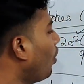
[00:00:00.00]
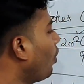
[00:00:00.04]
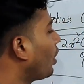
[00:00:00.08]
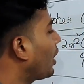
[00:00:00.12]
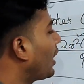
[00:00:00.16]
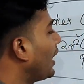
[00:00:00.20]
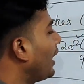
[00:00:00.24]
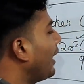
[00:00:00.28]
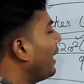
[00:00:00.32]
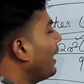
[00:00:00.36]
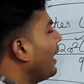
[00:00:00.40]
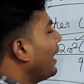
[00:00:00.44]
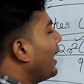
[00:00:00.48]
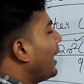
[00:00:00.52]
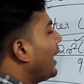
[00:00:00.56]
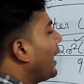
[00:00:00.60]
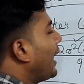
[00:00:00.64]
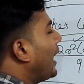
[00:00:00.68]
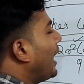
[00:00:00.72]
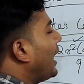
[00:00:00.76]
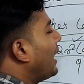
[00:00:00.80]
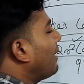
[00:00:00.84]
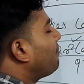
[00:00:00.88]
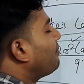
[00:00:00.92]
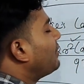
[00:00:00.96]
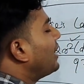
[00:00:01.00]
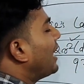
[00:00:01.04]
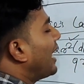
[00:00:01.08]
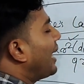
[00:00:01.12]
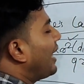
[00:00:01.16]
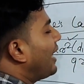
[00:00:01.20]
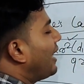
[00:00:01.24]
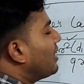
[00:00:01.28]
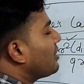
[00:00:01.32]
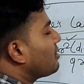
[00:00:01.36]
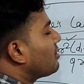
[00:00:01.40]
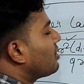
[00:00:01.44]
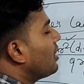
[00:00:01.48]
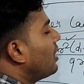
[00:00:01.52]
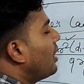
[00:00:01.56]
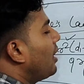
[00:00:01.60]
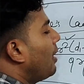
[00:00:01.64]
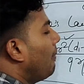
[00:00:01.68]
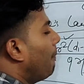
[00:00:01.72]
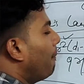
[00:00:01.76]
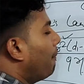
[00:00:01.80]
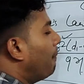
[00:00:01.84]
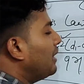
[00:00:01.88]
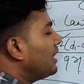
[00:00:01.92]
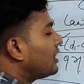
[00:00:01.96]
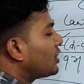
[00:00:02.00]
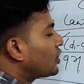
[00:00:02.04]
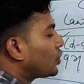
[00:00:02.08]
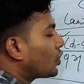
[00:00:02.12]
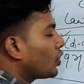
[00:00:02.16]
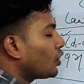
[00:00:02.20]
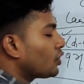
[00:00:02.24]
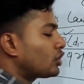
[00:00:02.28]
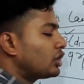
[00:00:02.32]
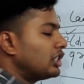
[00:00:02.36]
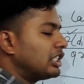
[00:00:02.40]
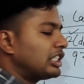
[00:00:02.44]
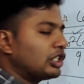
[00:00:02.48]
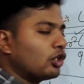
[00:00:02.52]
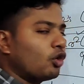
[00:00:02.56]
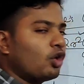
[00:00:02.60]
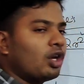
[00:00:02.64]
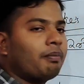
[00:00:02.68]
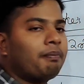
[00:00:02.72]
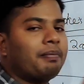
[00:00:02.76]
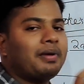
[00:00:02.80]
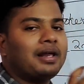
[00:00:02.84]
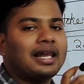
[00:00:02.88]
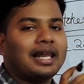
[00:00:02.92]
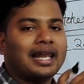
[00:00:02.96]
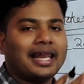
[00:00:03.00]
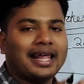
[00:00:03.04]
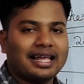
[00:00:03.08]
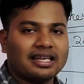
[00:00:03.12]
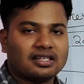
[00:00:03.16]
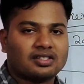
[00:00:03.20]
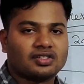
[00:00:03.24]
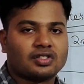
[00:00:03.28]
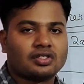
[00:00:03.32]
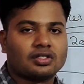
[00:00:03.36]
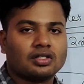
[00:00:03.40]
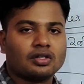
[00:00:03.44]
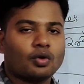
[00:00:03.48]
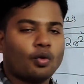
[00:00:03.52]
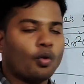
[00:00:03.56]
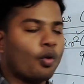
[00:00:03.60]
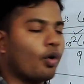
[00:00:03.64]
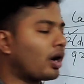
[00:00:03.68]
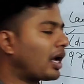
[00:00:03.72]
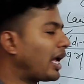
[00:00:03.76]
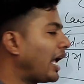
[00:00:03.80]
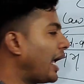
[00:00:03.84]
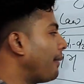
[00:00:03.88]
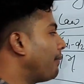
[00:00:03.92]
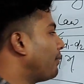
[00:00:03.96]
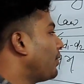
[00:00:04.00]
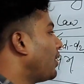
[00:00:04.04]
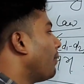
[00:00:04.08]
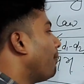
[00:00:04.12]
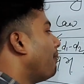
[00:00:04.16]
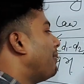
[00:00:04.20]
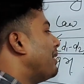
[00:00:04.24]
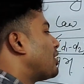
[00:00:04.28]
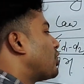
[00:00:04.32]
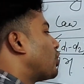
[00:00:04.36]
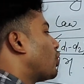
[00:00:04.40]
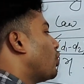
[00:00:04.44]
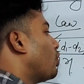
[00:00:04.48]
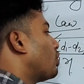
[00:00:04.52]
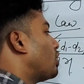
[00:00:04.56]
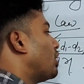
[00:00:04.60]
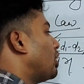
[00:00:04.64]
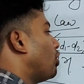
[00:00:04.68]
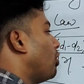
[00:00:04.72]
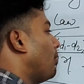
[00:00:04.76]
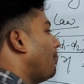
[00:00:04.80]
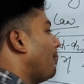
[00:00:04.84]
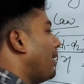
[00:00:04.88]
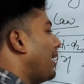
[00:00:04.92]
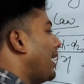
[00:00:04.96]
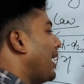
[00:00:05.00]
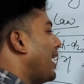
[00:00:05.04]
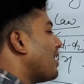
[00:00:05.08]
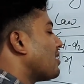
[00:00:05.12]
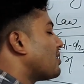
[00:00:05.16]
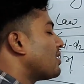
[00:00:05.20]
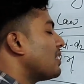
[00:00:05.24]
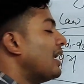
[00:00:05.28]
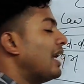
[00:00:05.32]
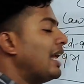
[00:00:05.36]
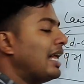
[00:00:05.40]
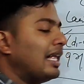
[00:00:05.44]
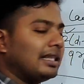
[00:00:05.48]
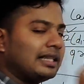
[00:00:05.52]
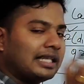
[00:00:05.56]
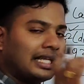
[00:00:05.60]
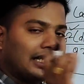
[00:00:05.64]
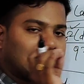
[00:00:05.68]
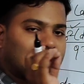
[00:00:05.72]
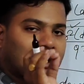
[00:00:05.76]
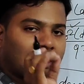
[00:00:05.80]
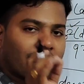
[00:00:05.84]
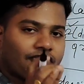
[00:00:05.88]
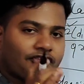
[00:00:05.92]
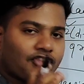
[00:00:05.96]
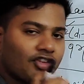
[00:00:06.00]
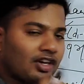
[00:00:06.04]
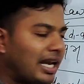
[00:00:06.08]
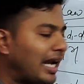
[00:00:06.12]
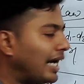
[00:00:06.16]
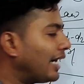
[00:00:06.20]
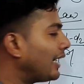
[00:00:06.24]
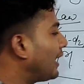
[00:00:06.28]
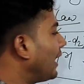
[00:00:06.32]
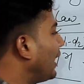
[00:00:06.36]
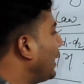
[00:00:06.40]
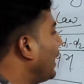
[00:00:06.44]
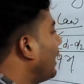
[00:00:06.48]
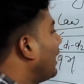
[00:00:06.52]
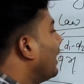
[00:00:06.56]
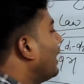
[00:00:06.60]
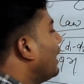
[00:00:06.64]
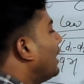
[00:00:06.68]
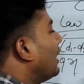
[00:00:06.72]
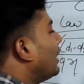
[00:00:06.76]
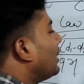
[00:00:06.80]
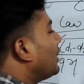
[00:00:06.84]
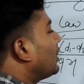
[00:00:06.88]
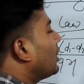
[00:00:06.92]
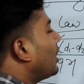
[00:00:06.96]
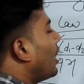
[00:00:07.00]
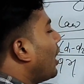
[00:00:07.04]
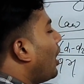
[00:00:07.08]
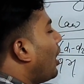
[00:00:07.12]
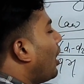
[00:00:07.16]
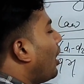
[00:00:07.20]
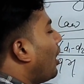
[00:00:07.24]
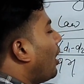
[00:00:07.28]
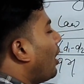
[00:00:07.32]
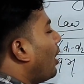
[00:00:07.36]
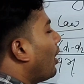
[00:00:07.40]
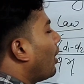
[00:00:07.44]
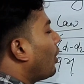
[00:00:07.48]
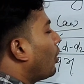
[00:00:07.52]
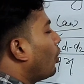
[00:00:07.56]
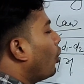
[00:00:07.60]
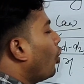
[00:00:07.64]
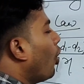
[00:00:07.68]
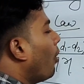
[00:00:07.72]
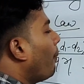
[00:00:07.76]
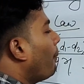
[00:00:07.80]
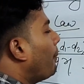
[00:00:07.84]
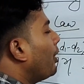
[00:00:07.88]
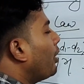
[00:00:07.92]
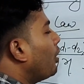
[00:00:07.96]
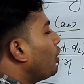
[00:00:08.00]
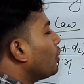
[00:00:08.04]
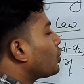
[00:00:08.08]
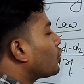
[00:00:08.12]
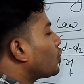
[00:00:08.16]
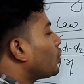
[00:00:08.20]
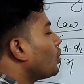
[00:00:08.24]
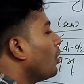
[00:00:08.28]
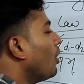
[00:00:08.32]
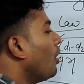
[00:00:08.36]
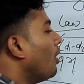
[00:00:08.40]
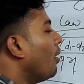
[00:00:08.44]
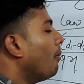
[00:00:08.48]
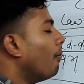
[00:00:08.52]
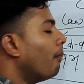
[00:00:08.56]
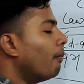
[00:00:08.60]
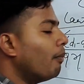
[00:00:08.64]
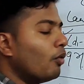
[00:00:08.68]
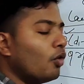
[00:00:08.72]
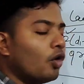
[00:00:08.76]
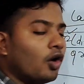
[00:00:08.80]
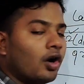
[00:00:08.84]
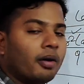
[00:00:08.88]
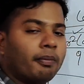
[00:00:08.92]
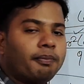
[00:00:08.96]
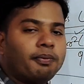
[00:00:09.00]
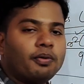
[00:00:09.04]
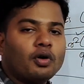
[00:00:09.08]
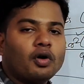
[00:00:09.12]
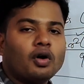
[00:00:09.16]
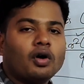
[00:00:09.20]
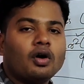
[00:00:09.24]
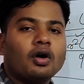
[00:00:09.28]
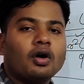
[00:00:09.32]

Okay, if there is viscosity will be less, okay, if the viscosity will be less, then definitely the globules move